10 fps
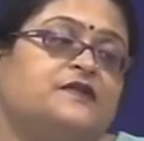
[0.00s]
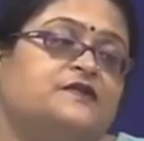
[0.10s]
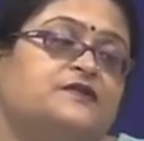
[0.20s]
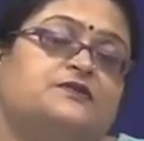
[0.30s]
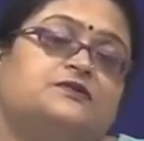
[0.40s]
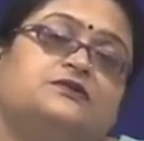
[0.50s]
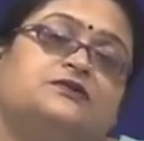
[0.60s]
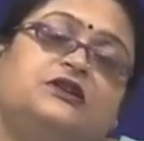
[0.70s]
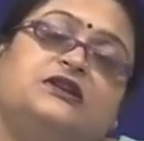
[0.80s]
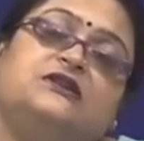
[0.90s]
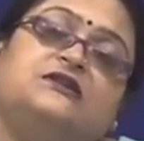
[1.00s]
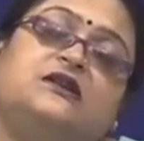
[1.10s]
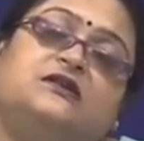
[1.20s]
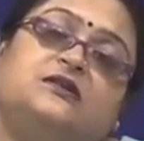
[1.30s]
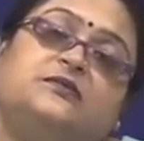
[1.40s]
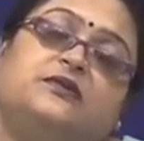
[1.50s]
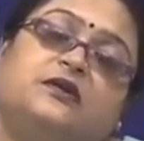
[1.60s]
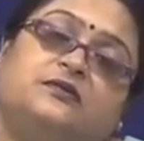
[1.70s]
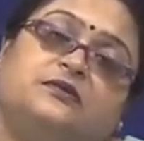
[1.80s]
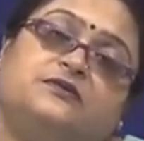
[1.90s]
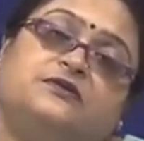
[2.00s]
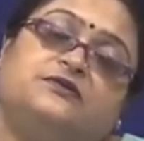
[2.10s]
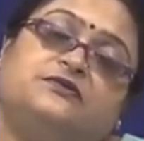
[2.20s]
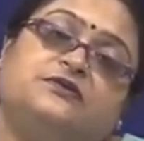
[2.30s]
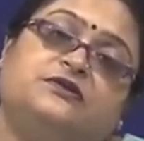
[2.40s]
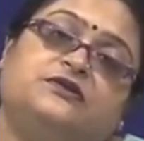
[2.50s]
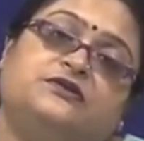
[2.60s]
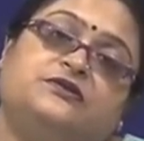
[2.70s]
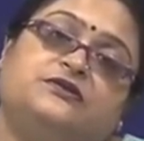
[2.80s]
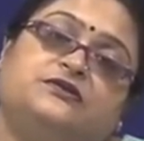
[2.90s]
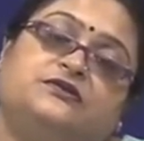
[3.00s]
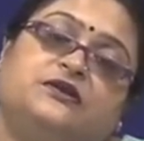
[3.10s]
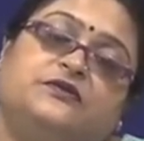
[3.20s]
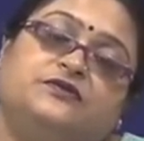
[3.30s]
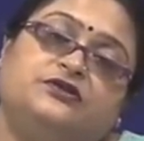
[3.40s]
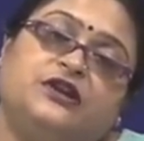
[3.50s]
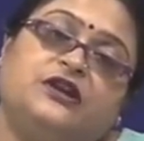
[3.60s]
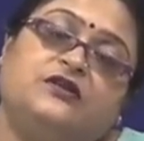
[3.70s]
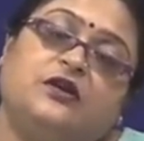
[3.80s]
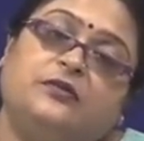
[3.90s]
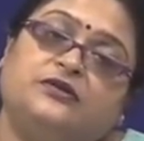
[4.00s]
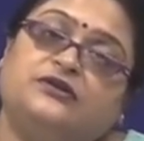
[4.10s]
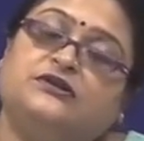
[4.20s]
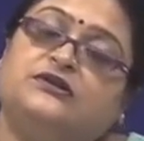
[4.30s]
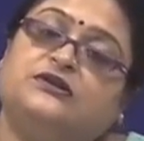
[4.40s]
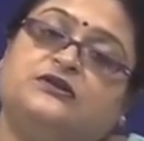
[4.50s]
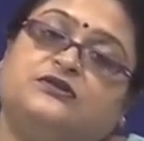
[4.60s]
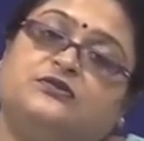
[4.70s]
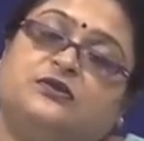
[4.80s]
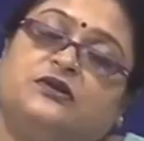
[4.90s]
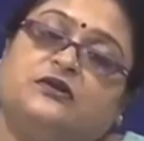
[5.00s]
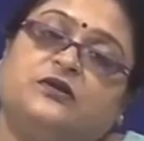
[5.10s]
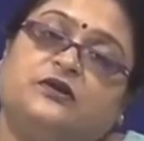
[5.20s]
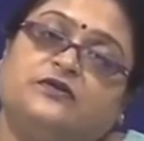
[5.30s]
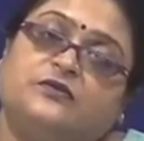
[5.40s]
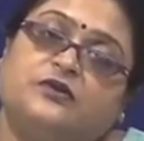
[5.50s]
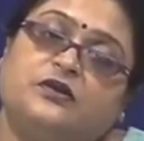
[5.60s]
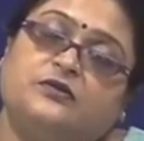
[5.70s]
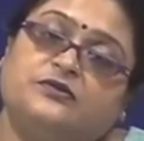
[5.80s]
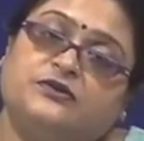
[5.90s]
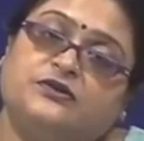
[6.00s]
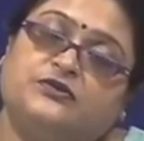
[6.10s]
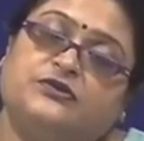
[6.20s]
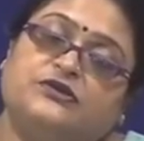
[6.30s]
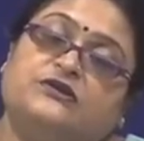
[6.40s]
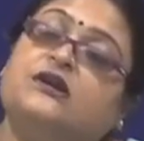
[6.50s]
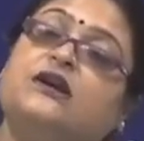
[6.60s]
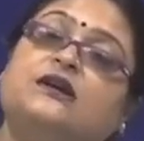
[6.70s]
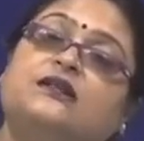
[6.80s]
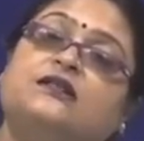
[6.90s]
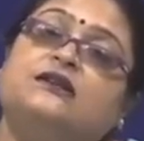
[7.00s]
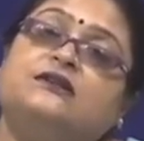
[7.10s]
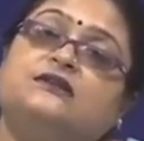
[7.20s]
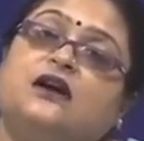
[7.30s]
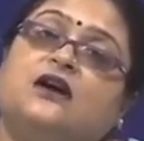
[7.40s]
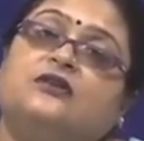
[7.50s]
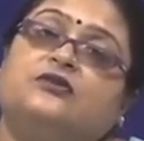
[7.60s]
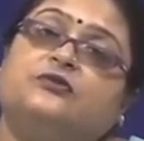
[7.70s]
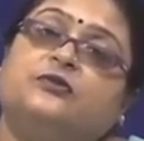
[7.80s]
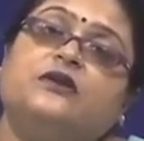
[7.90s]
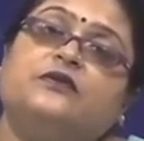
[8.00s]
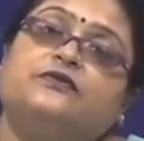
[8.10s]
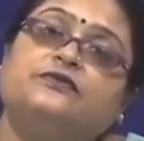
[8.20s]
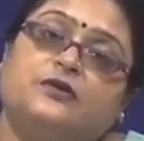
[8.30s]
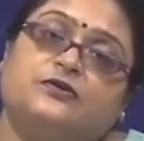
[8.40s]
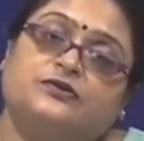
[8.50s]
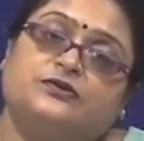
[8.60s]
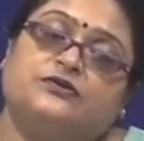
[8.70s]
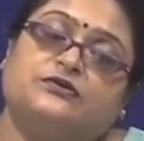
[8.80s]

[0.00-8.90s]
So these are the problems which, if you take opportunities to be one of the problem situations, these are to be found.